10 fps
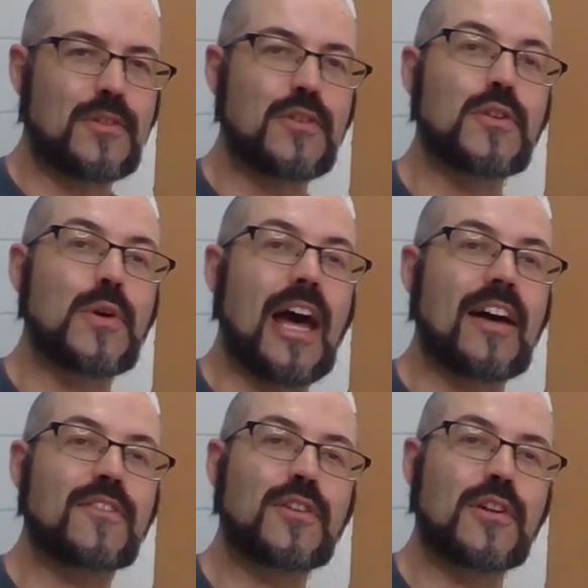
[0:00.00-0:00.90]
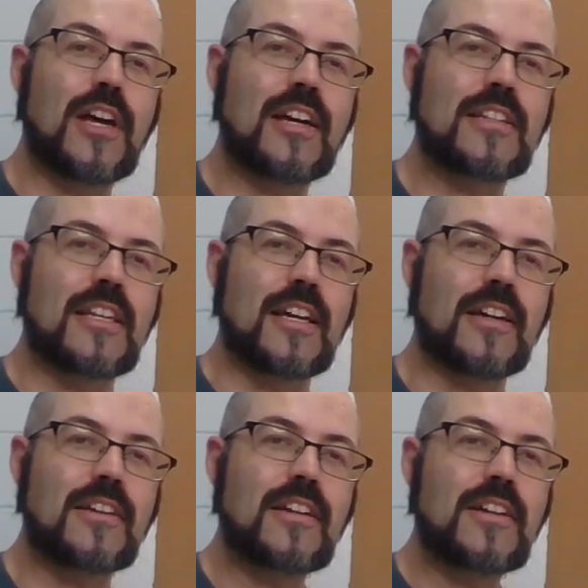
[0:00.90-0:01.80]
Do you have a good
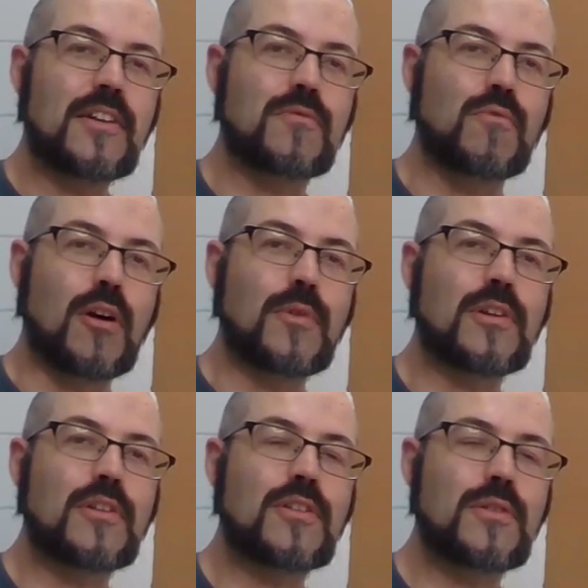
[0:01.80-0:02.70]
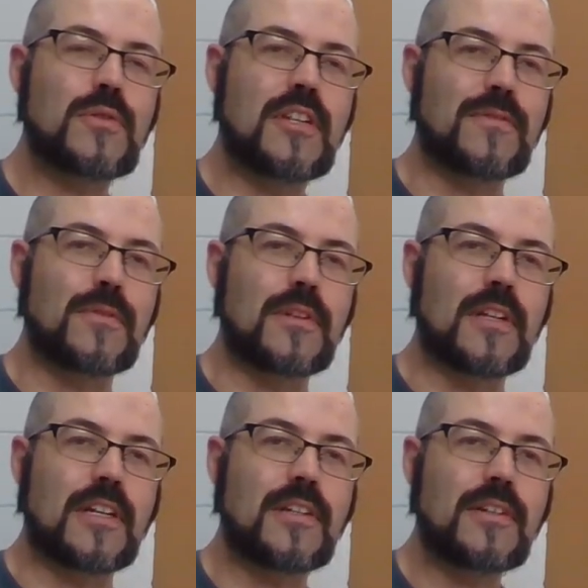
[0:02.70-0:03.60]
idea of what we could do
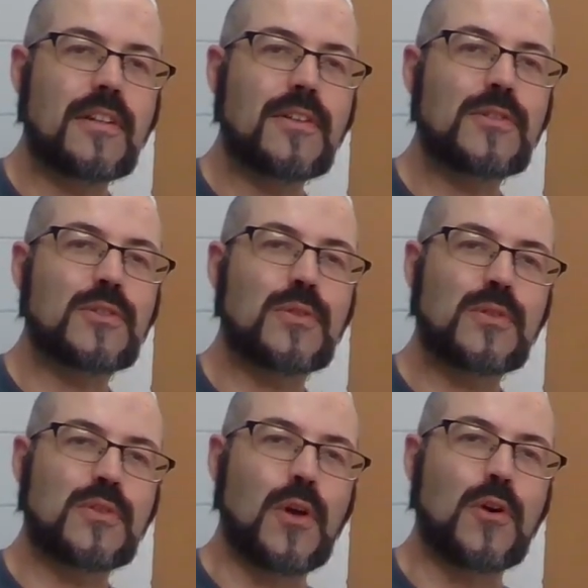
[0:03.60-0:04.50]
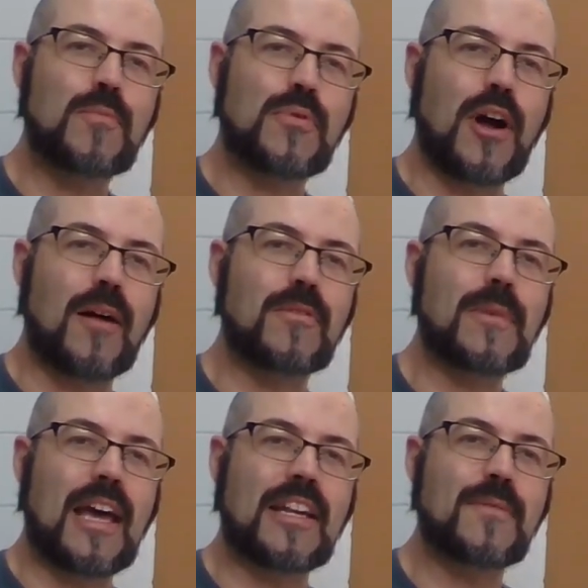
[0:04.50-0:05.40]
differently so there's no
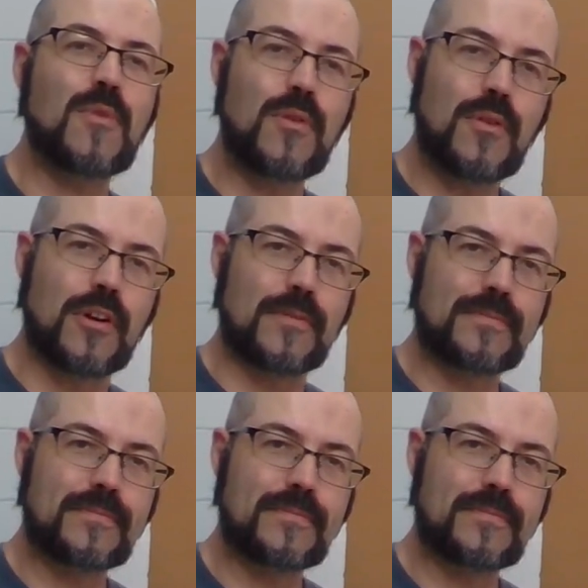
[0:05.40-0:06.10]
problem anymore?